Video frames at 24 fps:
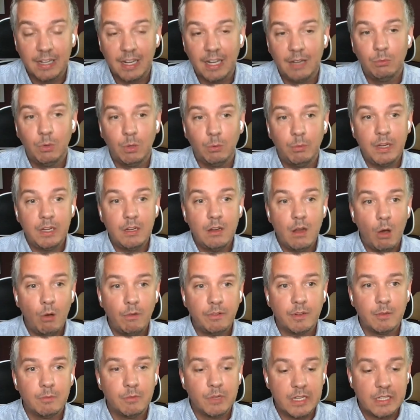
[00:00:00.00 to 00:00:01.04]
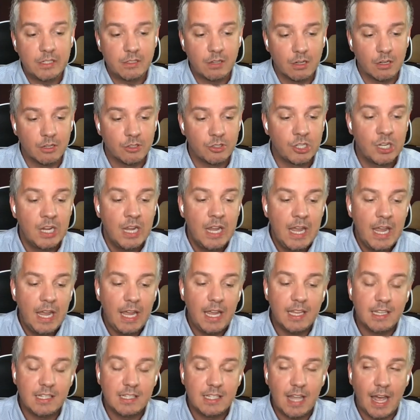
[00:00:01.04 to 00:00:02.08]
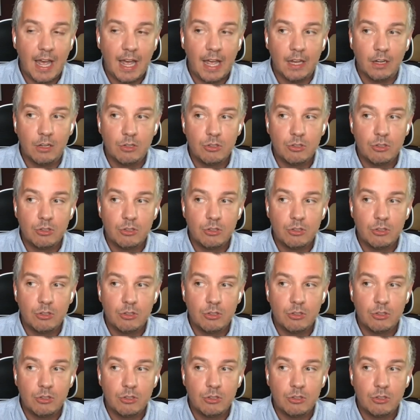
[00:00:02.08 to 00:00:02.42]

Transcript: And what we know from research is that